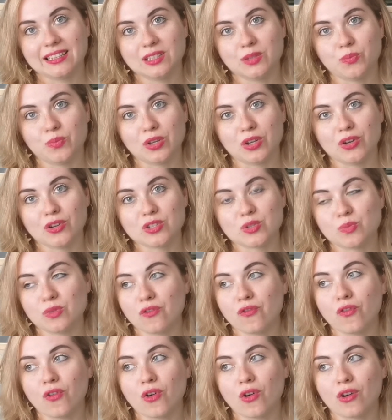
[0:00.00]
it, because
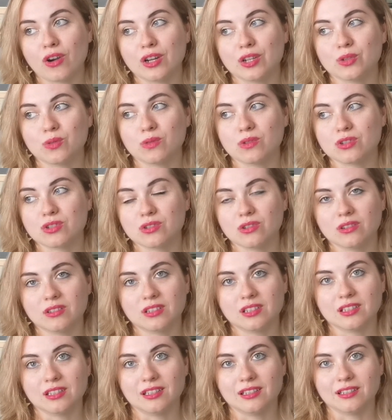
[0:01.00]
before it was
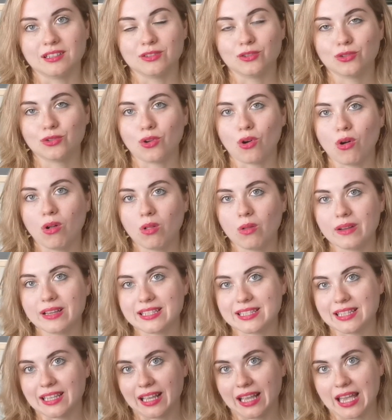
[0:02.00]
not
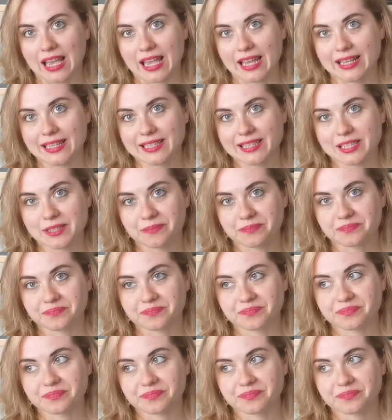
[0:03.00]
always the case.